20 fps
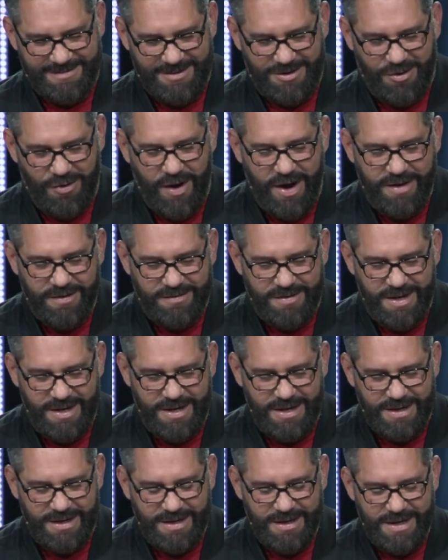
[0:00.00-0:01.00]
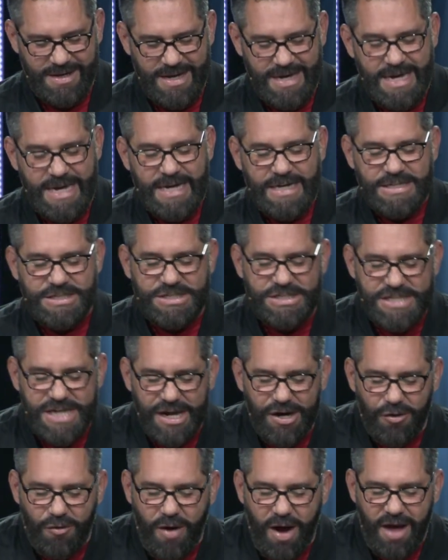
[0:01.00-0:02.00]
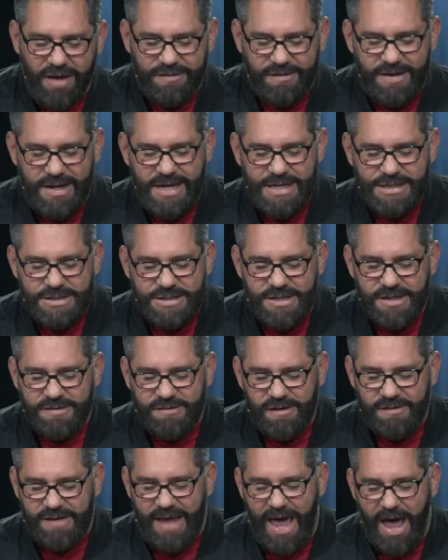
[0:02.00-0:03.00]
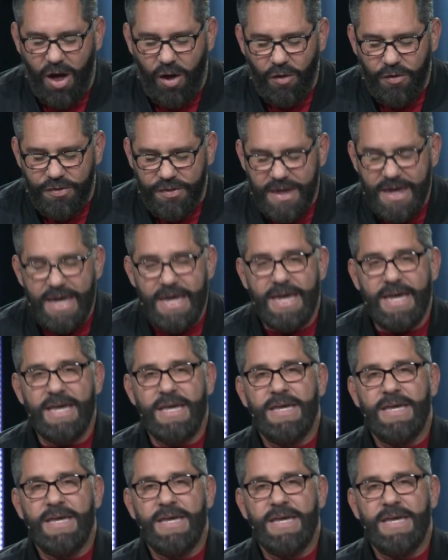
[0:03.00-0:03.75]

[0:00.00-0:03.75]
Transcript: Crazy. Generosity is just as healthy